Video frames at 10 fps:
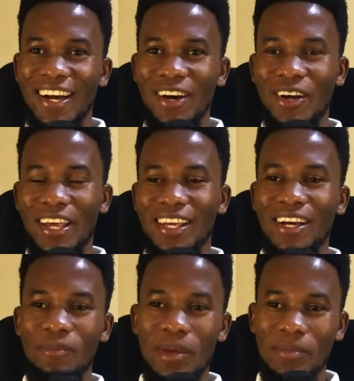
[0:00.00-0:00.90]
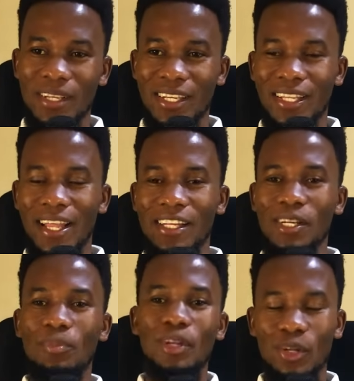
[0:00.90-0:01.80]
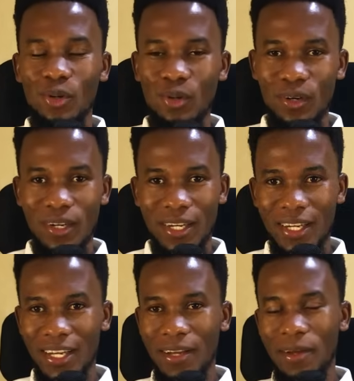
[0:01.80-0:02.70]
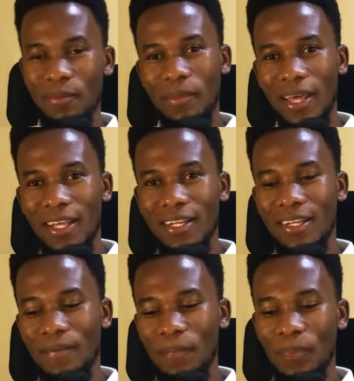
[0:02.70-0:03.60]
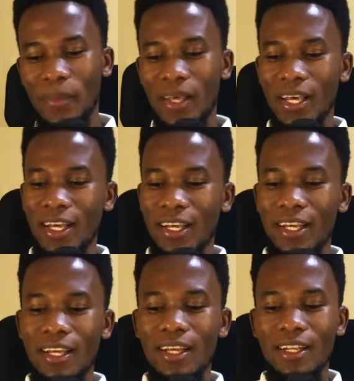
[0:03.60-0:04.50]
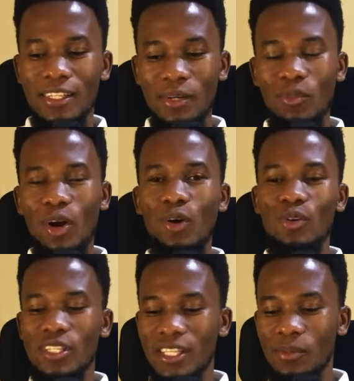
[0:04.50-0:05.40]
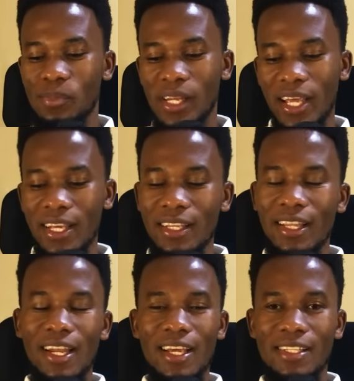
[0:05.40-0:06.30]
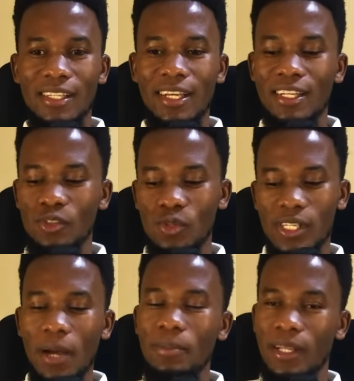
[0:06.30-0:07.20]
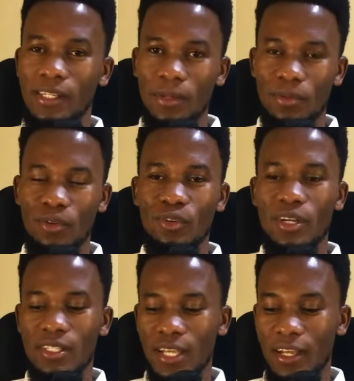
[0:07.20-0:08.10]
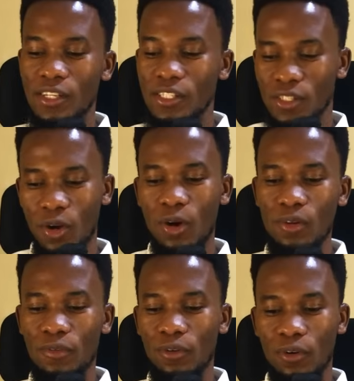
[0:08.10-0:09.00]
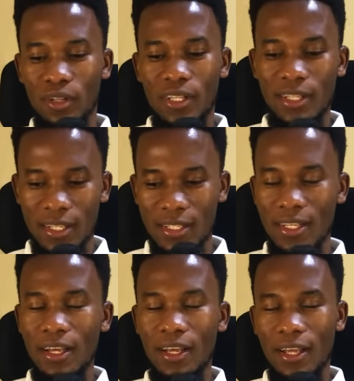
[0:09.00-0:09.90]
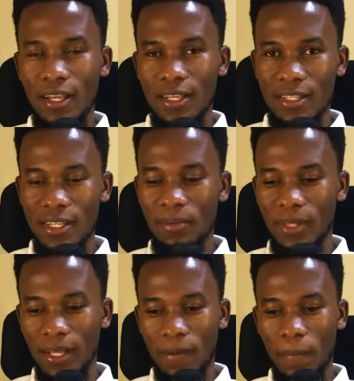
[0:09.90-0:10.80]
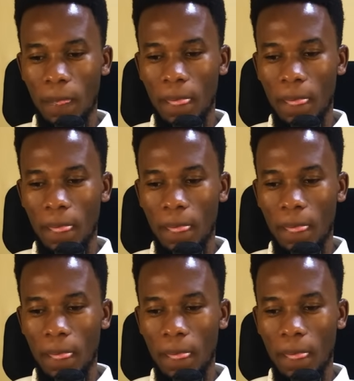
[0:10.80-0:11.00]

okay, or maybe the entrepreneur, man. Dee Mwango will still play the nice lady to tap the entrepreneurs, and it's all for this same thing.